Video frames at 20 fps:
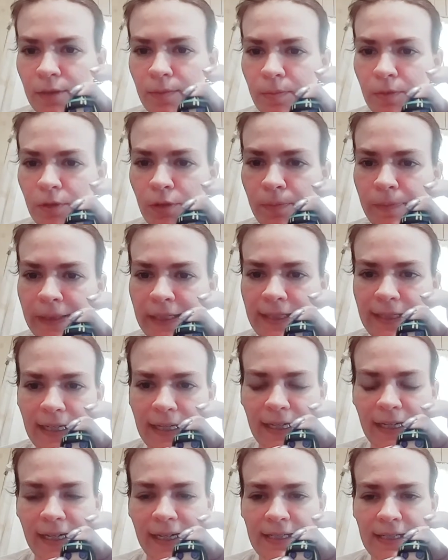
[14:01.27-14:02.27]
little blue button
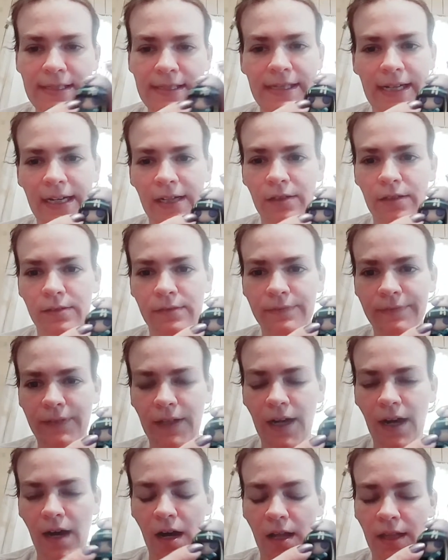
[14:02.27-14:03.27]
eyes, kind of
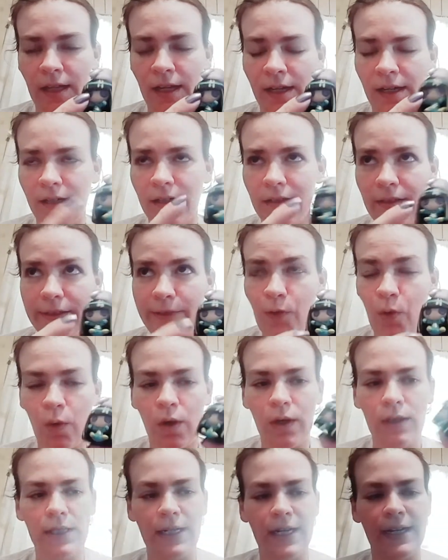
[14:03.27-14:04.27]
a la
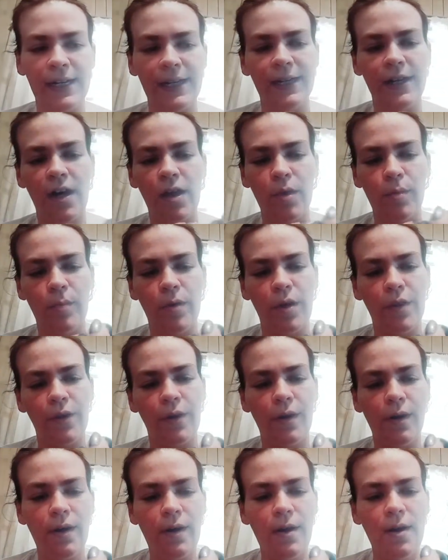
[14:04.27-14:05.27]
Coraline of the
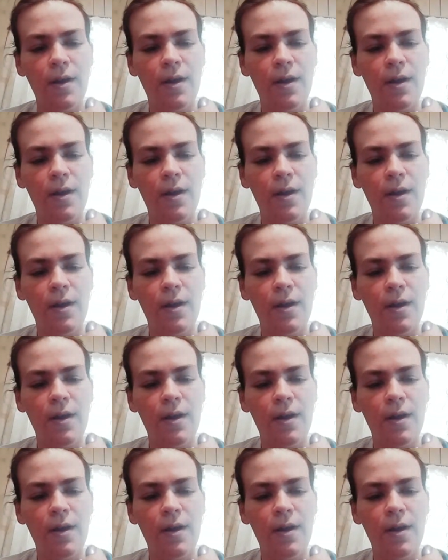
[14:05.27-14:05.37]
Mother.